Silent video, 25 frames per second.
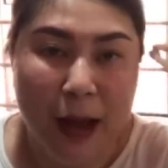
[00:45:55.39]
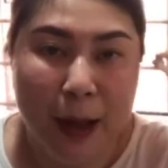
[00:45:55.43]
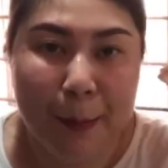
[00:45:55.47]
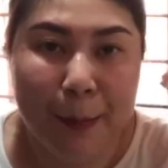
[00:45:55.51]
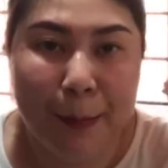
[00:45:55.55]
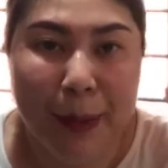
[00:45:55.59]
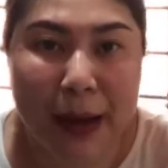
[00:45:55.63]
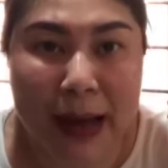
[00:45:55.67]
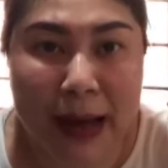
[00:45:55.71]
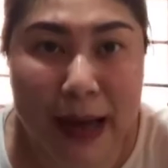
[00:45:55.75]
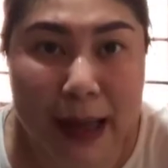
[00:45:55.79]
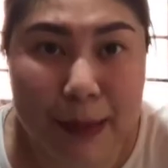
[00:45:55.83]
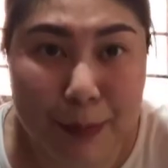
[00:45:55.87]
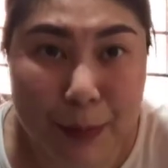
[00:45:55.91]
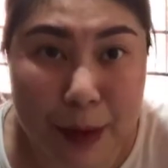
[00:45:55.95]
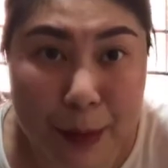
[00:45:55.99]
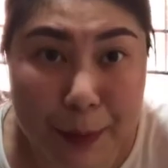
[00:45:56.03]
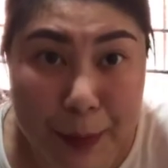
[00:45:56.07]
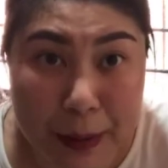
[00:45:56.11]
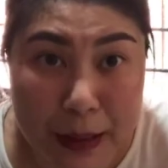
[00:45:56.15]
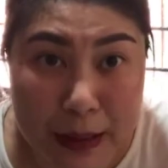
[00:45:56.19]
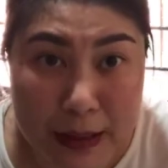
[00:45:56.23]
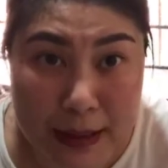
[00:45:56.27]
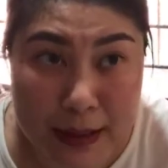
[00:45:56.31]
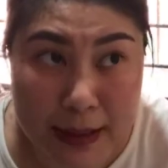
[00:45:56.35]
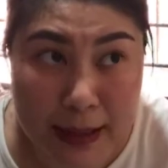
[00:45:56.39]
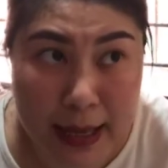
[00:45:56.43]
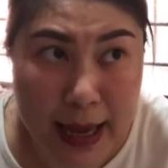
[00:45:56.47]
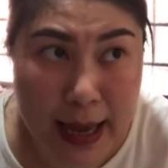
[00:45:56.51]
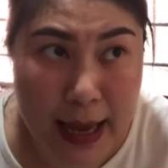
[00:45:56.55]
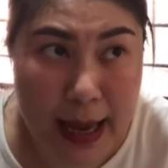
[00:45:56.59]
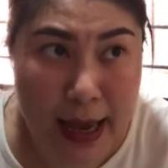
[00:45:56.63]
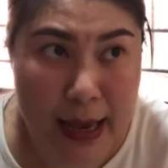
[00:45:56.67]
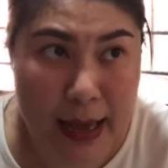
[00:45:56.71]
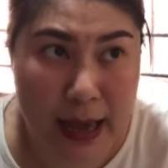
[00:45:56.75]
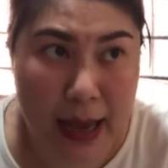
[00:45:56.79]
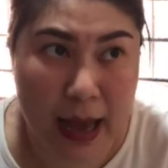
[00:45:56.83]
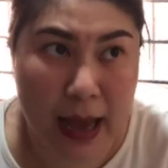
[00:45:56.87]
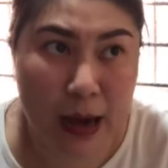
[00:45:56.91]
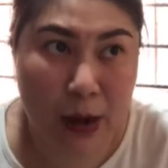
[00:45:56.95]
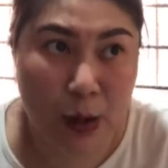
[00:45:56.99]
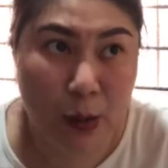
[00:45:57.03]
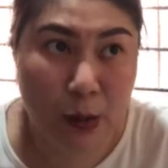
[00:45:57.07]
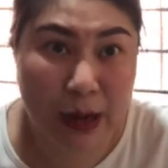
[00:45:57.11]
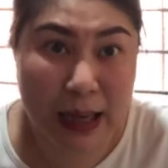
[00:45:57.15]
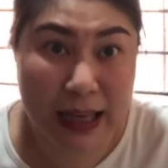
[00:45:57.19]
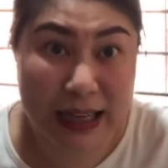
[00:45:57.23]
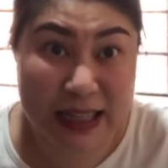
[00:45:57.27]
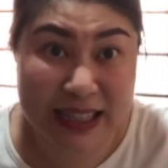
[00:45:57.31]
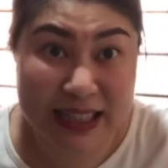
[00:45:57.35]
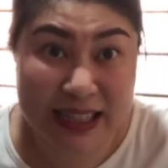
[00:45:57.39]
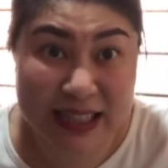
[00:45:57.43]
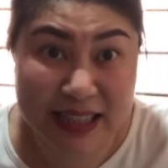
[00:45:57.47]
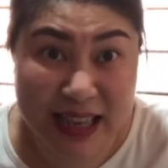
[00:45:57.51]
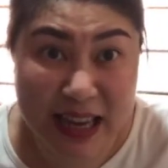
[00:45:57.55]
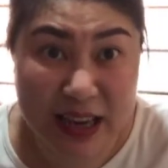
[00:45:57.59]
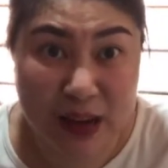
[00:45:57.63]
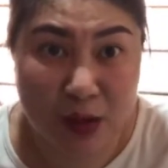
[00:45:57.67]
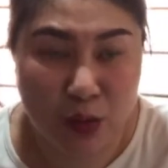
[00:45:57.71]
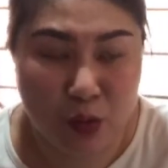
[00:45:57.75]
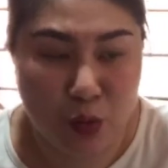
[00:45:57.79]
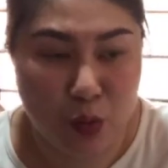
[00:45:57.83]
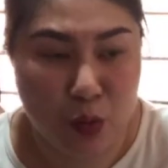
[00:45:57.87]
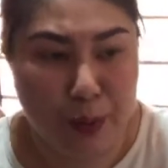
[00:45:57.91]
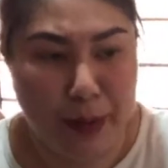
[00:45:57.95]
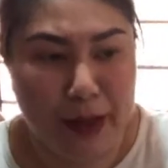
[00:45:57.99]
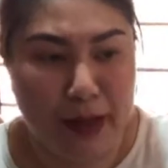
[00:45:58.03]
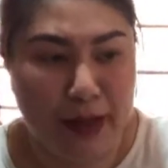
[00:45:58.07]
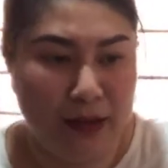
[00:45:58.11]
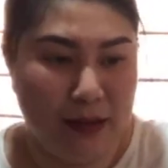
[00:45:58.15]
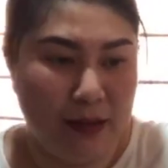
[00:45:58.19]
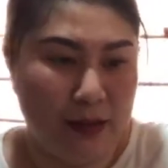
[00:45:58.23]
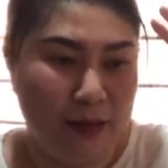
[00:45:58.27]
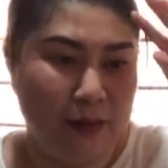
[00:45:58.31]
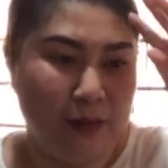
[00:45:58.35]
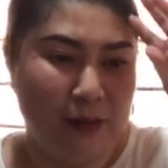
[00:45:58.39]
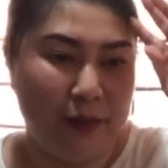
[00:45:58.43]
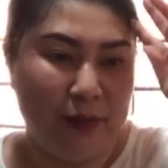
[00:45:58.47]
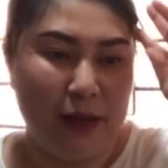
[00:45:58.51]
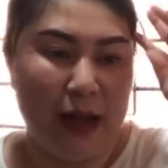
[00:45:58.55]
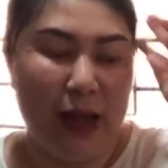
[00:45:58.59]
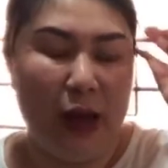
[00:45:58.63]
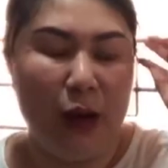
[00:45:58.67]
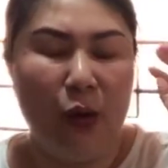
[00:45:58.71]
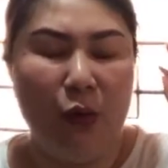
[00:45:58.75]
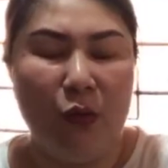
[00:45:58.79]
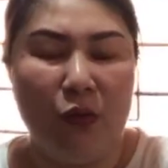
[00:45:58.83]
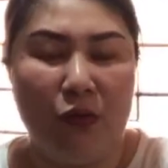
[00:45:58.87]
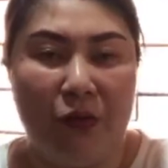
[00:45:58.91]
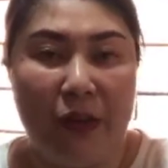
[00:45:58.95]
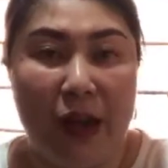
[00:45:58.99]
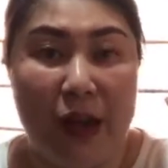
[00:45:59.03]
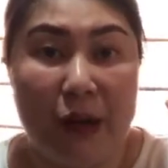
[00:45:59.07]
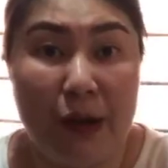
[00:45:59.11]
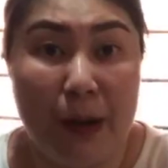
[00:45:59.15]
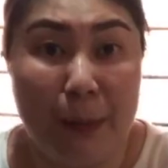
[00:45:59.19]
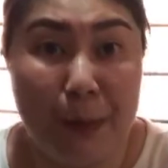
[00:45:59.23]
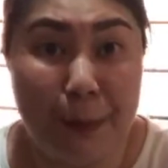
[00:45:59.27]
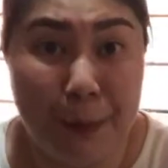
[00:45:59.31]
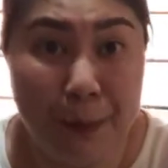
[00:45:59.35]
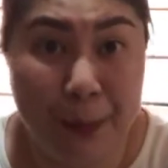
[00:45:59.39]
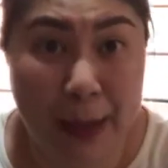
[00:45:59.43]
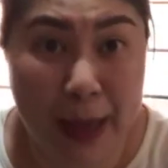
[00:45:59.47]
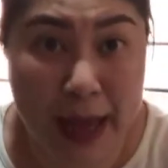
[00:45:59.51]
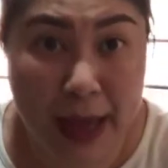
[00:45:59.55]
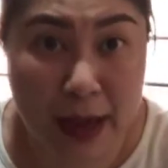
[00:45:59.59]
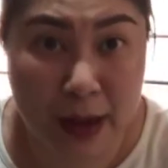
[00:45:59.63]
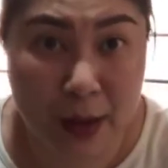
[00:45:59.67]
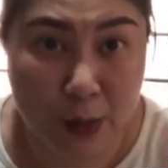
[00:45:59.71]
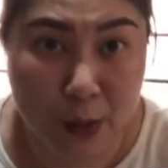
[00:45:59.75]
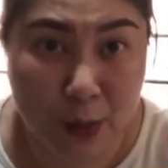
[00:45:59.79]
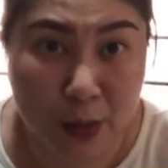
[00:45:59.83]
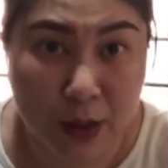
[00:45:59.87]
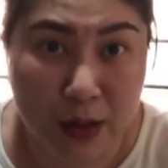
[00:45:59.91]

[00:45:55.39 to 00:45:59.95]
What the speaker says: But people say I look like sick woman. I look very pale.